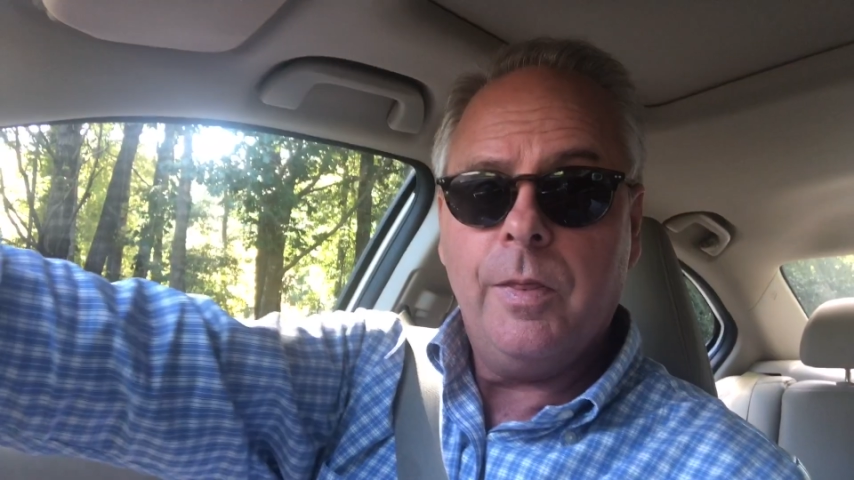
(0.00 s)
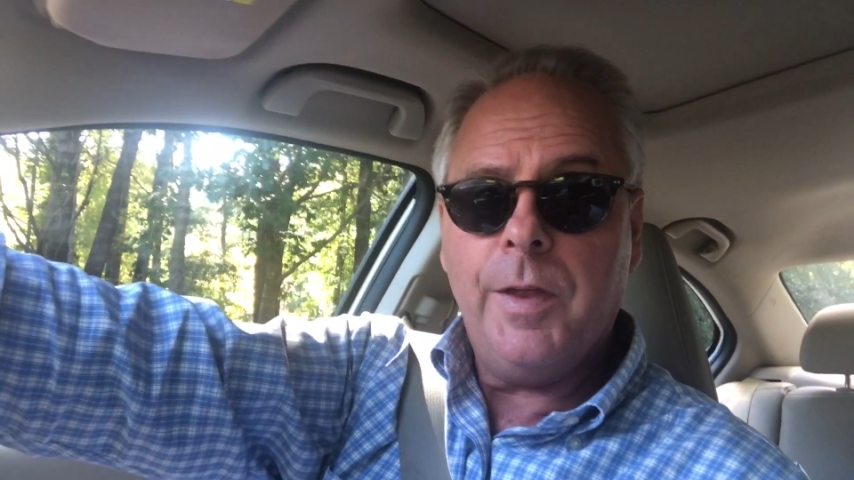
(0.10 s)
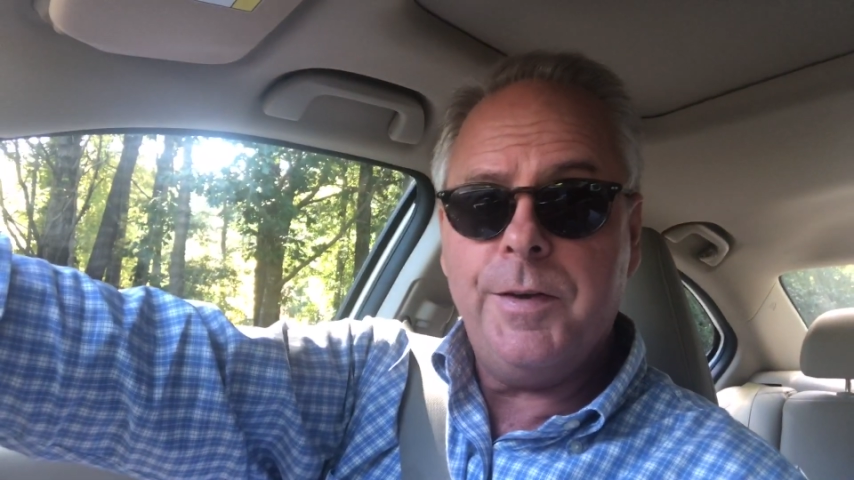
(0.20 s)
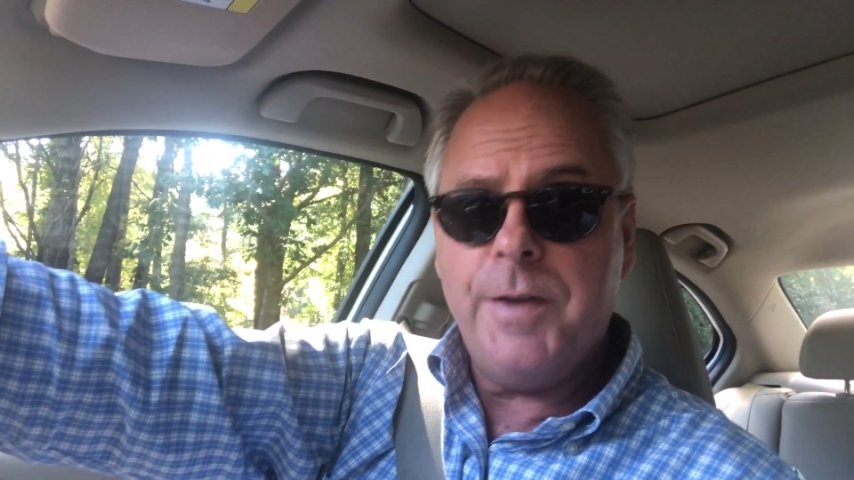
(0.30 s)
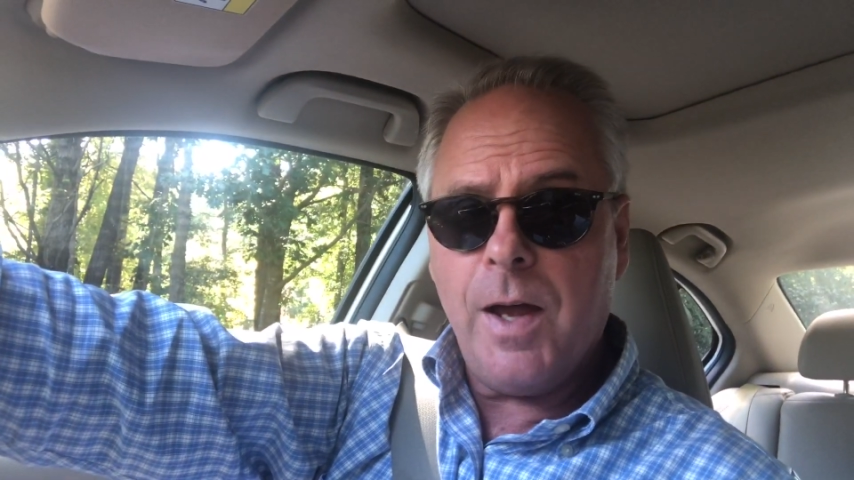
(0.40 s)
The
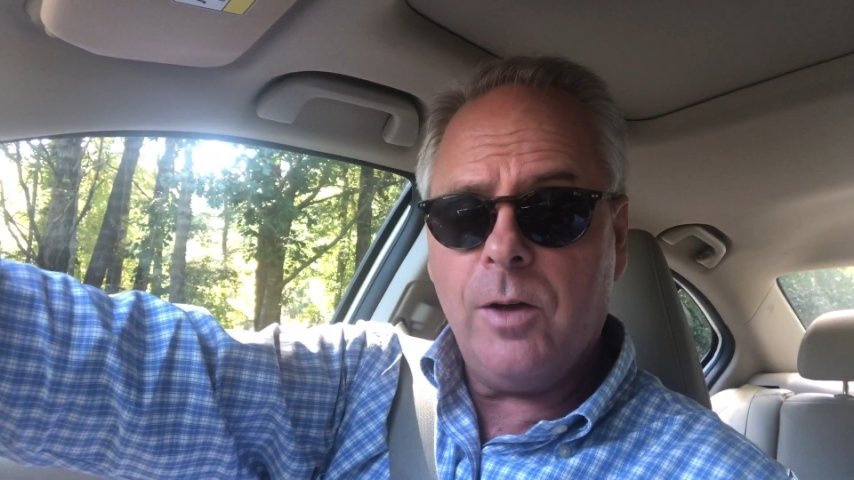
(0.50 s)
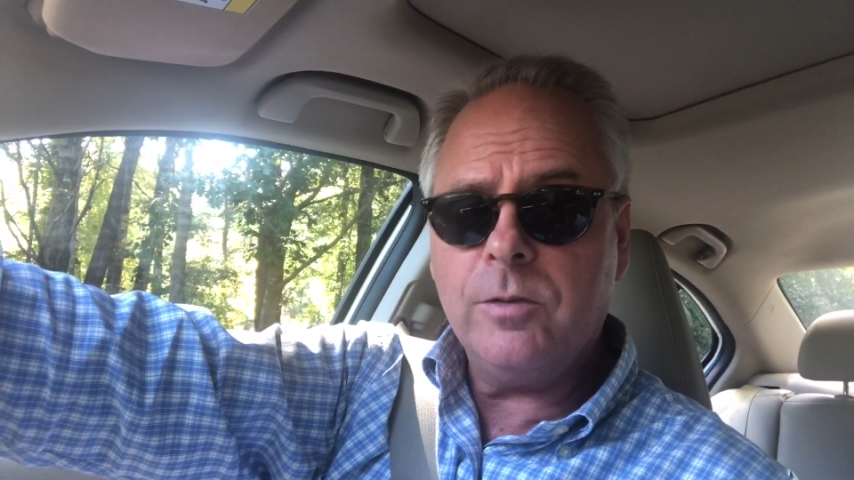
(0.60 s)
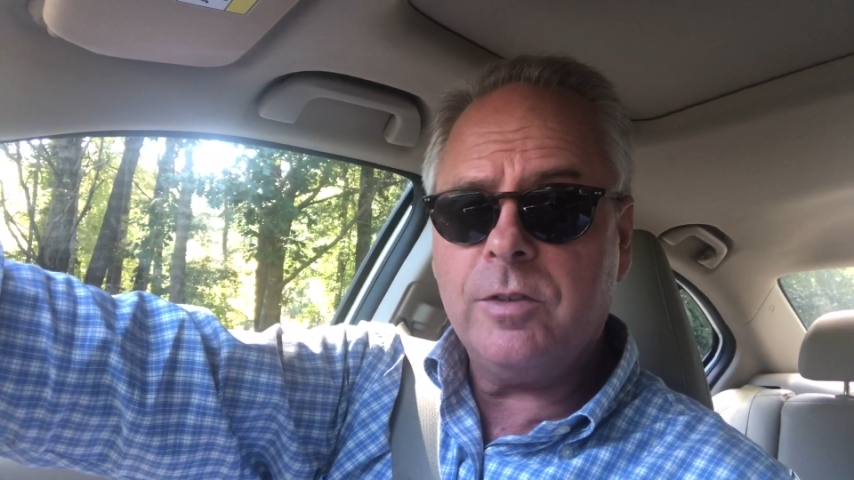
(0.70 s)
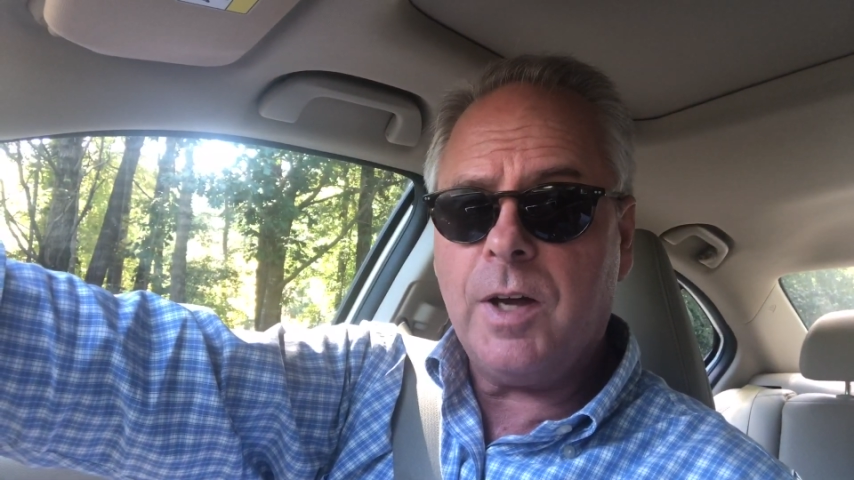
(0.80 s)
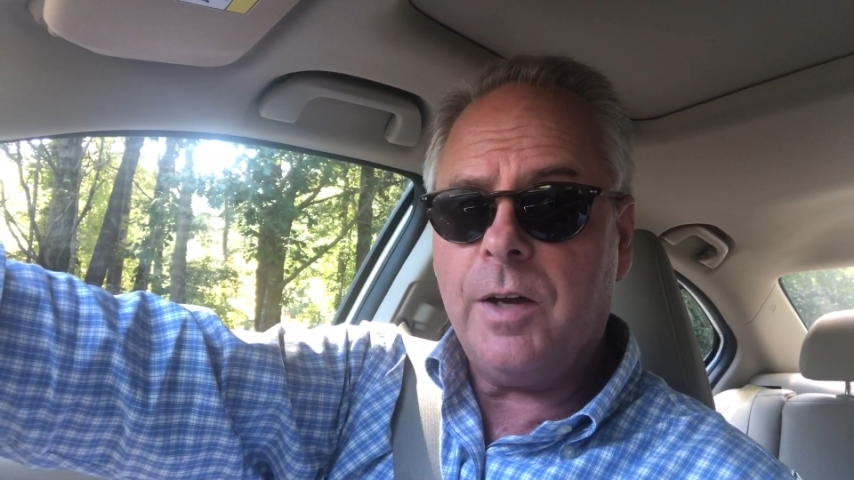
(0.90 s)

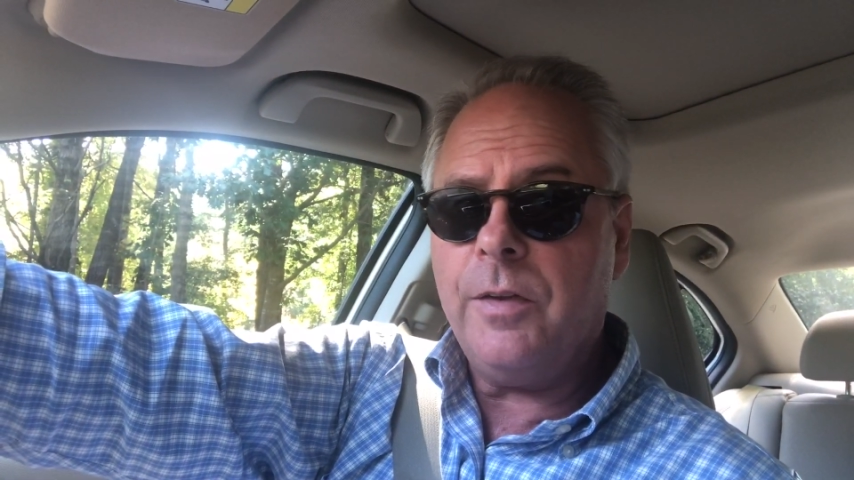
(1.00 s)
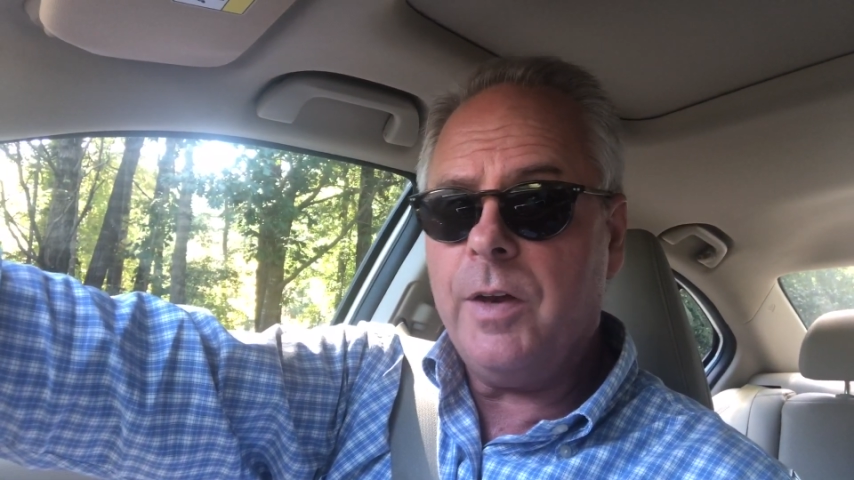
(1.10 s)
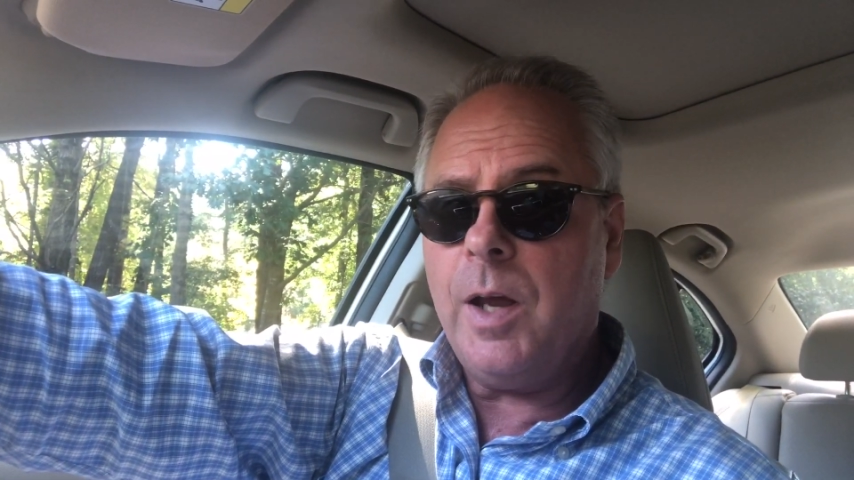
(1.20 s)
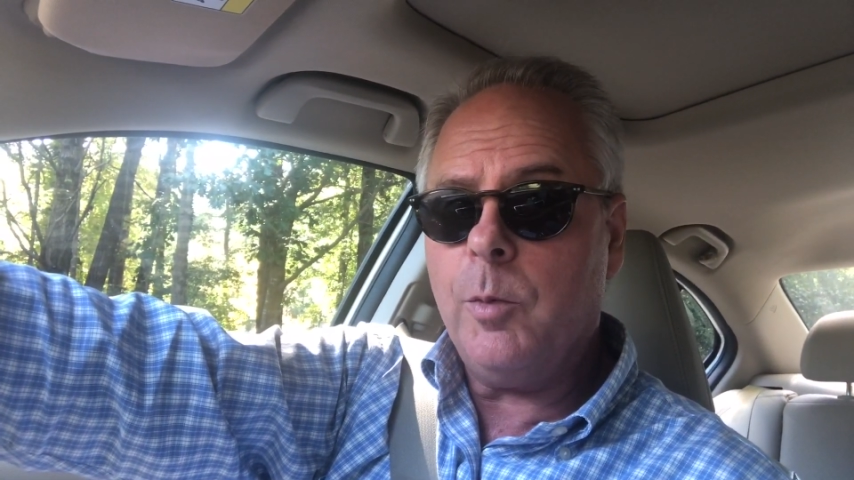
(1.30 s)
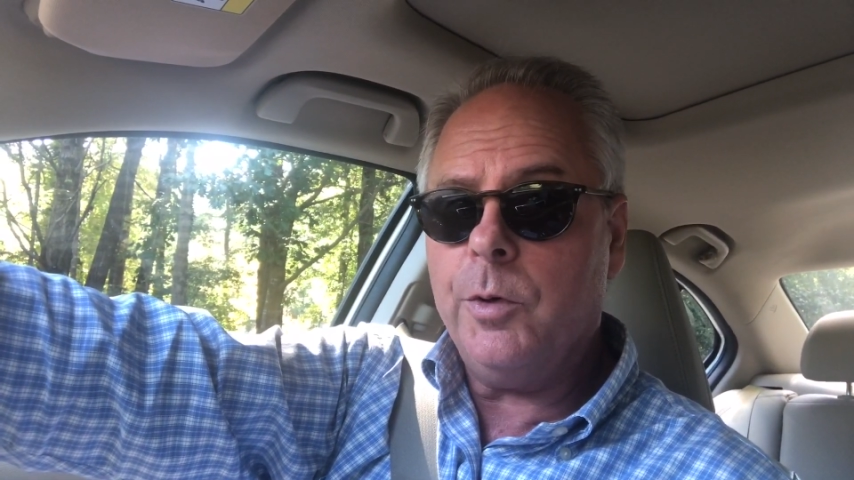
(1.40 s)
downside of the
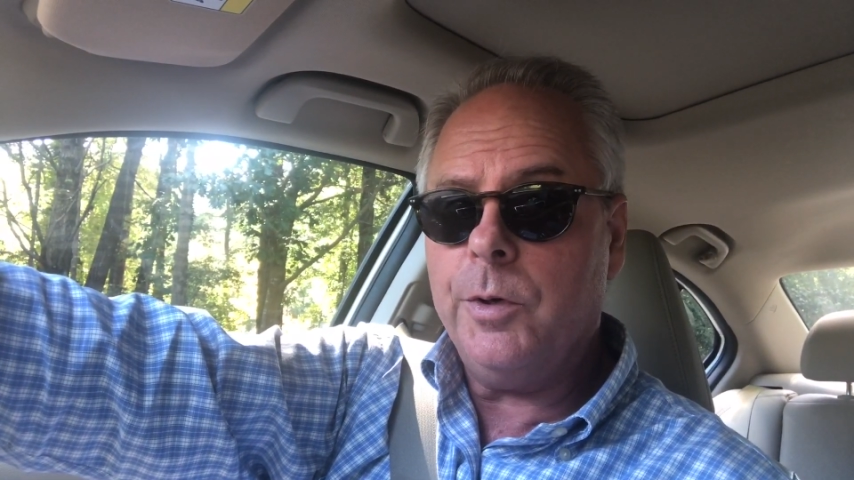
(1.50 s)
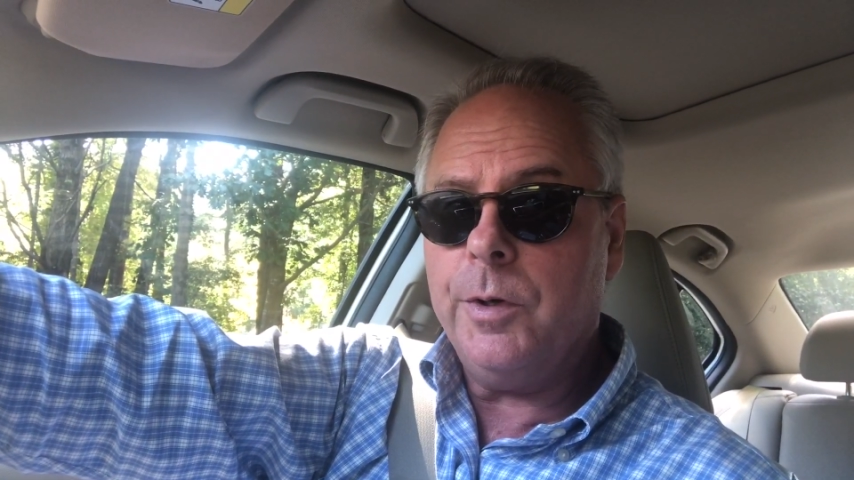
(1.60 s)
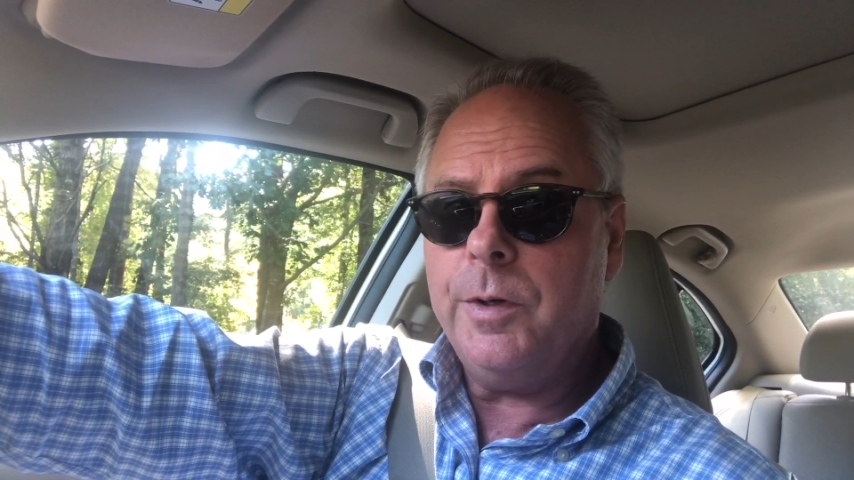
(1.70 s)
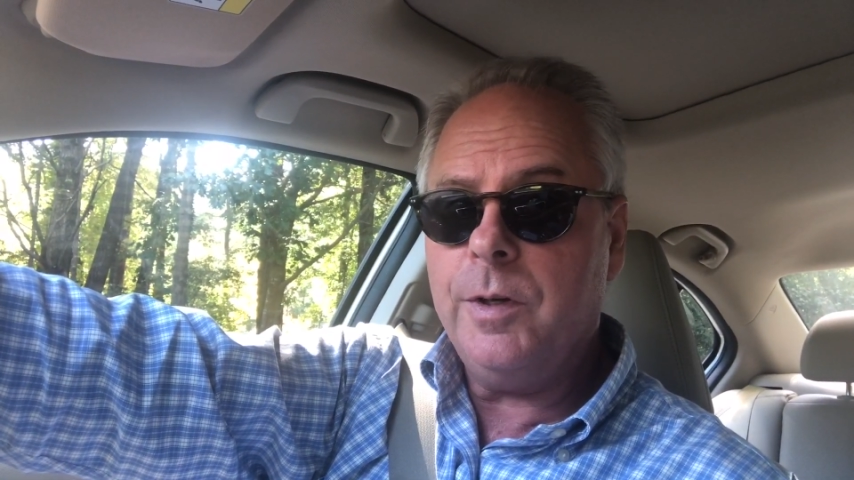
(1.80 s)
neighborhood